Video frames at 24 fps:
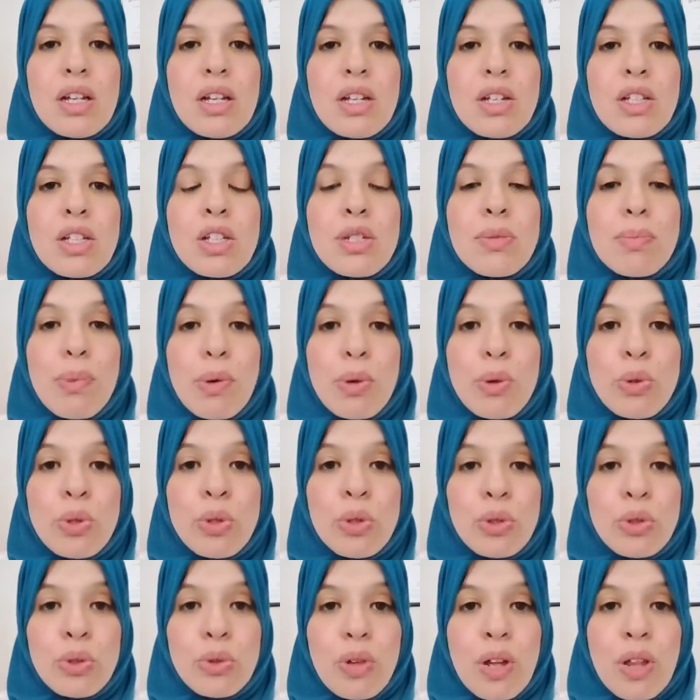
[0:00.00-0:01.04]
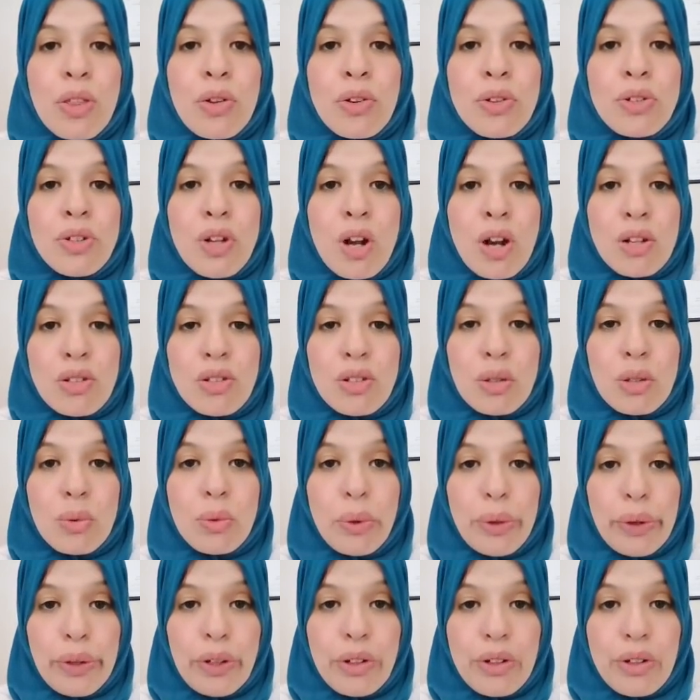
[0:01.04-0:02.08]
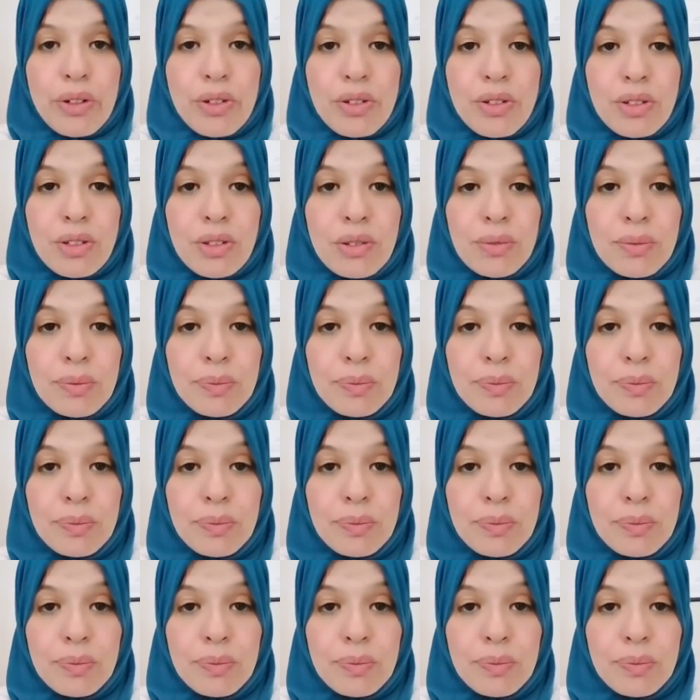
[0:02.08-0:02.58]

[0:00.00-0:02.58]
exposure to other toxic workers.